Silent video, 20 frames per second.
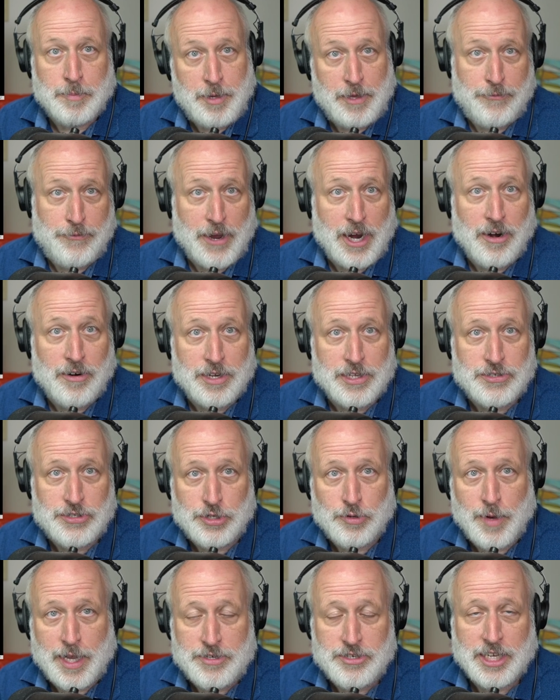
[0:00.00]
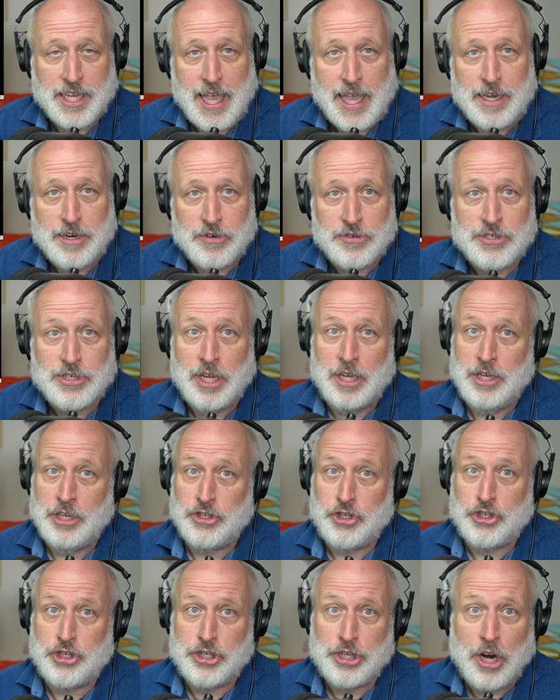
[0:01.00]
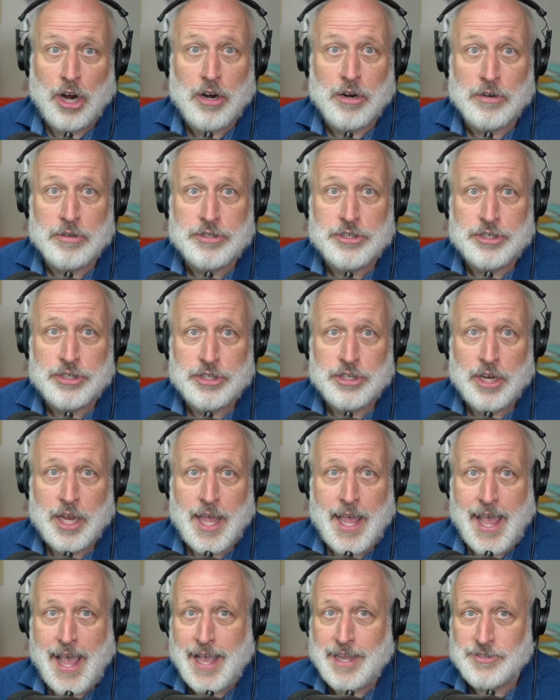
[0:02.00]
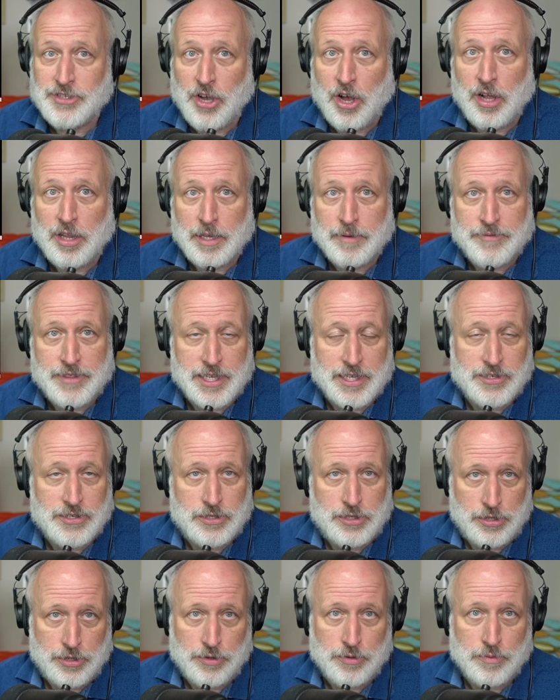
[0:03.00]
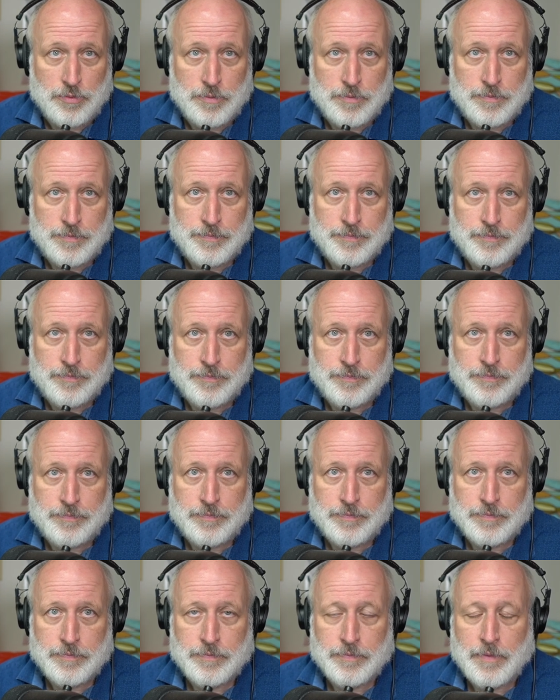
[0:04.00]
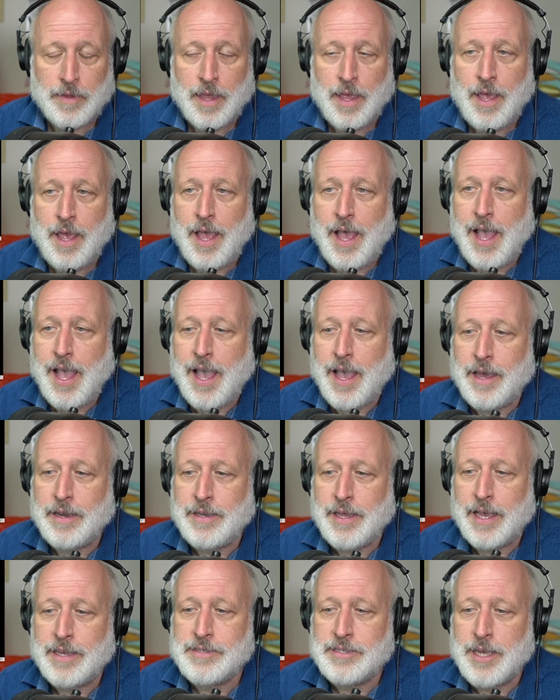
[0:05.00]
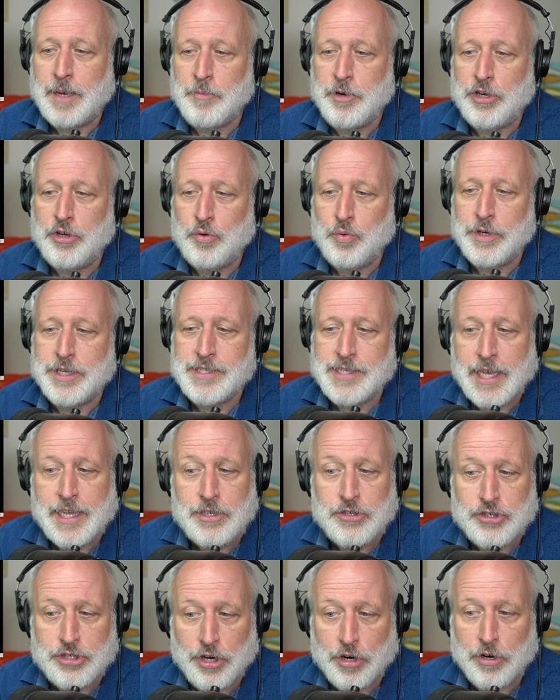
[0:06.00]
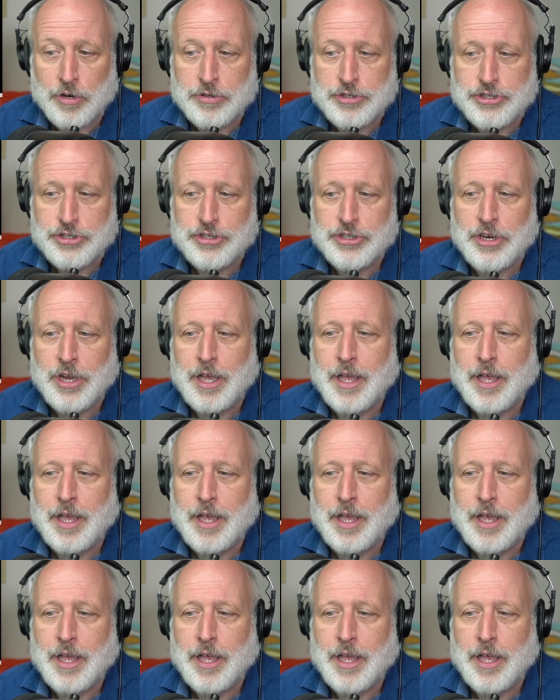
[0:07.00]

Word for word: fairness to educators, church has all of this too. And as someone who is in church,